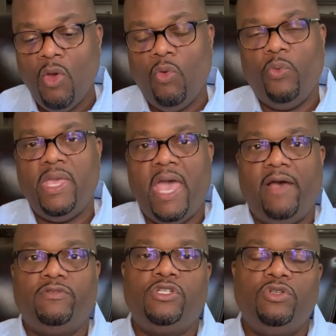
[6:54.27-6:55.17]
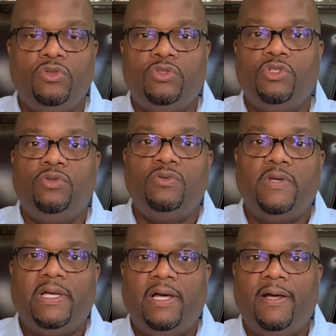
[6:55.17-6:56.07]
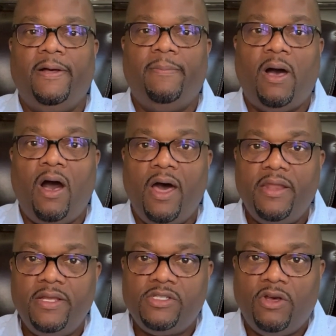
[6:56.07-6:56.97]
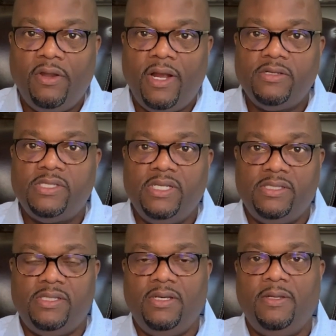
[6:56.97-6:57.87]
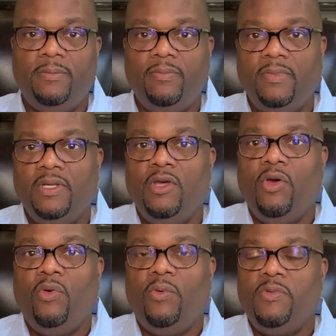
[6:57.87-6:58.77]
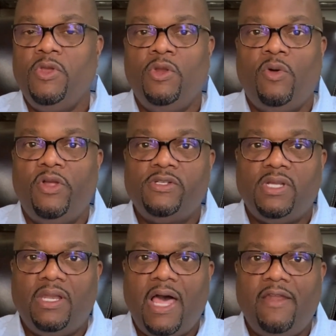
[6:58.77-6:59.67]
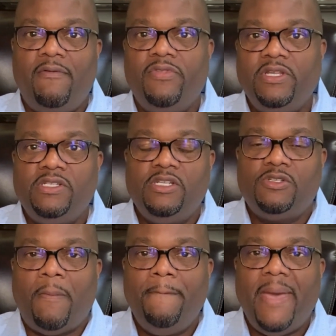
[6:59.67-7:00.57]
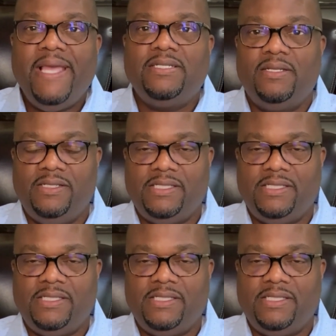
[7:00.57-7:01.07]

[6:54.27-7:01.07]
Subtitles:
We have to do audits on our system. You know, there's a lot of, these are maintenance